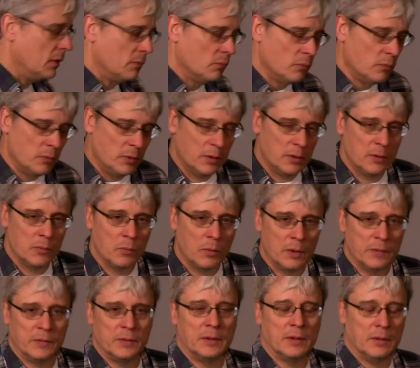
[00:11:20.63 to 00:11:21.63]
really
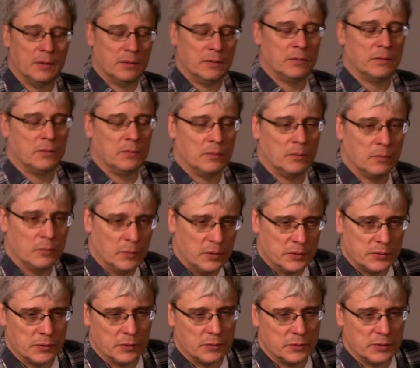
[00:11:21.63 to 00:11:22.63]
want to get into
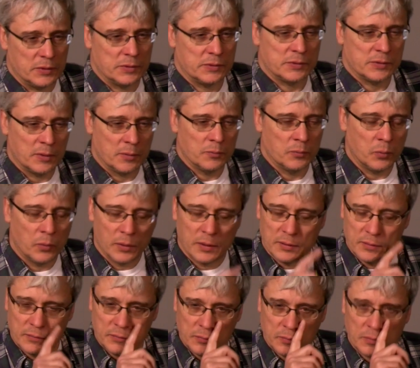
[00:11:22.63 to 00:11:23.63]
research at some
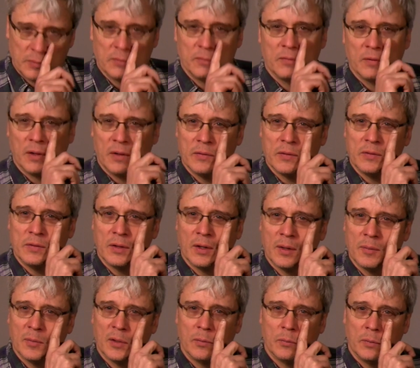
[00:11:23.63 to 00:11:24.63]
point, if you can find the
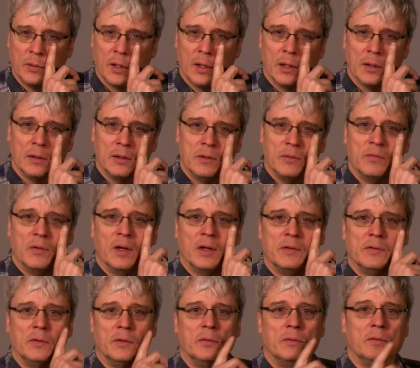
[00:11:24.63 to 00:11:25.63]
time, I would highly
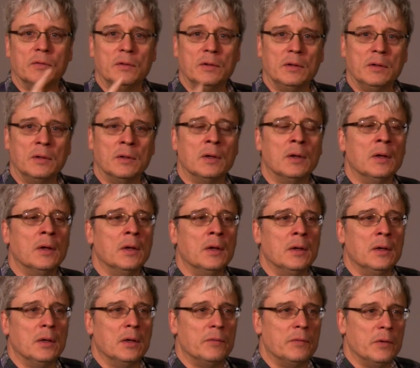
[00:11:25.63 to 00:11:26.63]
advise that you see
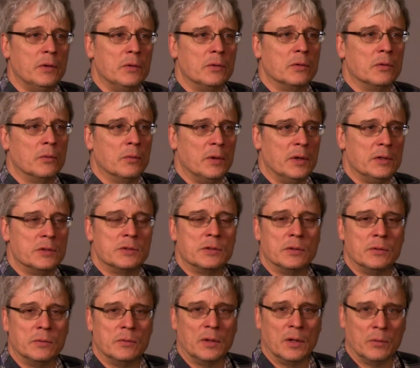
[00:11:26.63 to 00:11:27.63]
if you can arrange
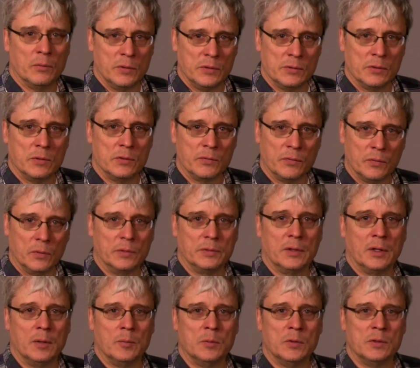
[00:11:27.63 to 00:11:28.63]
to do that research
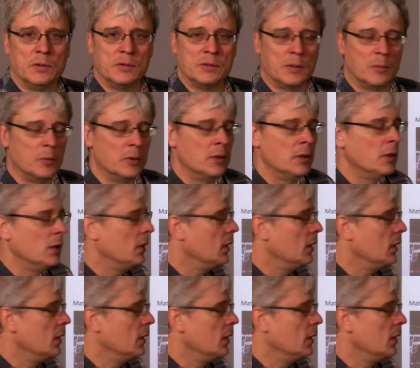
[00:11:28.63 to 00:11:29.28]
full-time in the summer.